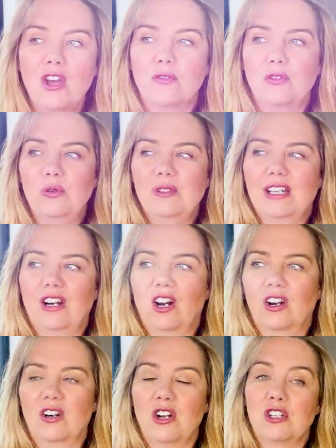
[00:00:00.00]
foods that
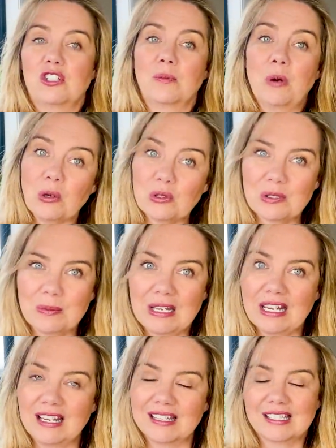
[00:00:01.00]
are supposed to
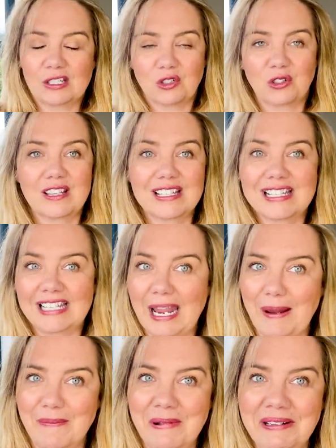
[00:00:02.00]
be essentially the
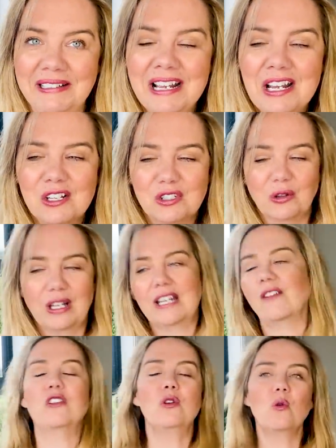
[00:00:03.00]
same. So like
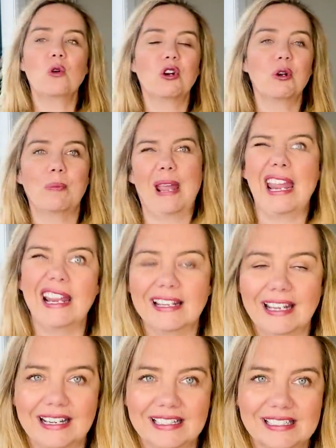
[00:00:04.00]
if you order
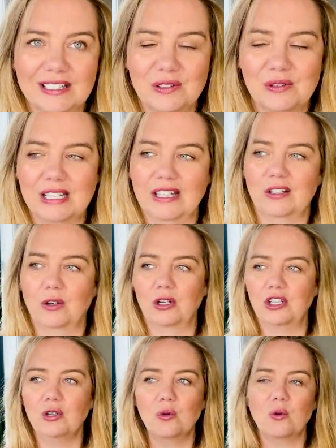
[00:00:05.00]
pancakes in New Zealand or
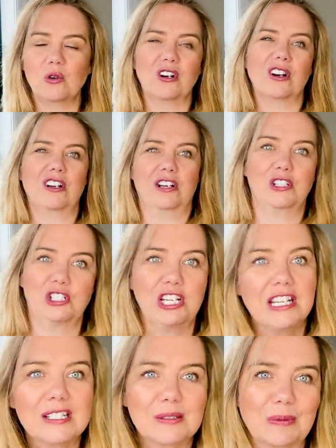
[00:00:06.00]
you order
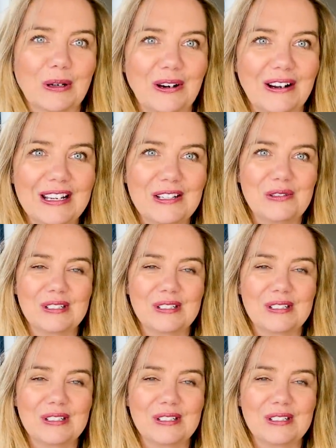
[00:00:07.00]
cheeseburger in New